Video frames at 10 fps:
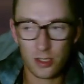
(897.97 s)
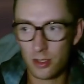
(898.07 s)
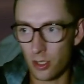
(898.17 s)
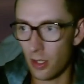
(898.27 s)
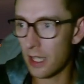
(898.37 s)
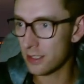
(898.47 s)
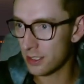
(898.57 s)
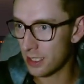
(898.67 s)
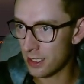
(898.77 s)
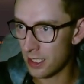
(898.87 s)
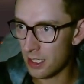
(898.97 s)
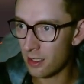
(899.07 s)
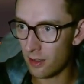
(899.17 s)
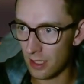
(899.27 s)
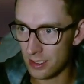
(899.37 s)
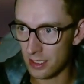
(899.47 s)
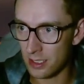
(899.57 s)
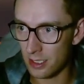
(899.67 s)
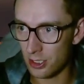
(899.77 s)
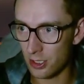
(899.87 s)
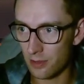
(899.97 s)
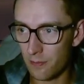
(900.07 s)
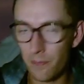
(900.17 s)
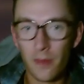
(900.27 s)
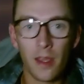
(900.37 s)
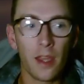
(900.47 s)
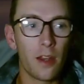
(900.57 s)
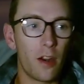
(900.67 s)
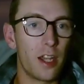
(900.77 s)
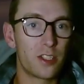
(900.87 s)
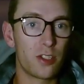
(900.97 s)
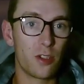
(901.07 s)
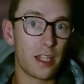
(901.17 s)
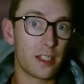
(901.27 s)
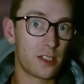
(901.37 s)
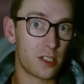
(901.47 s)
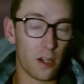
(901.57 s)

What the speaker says: So as it says here, classic dungeon. Right, so that's stuff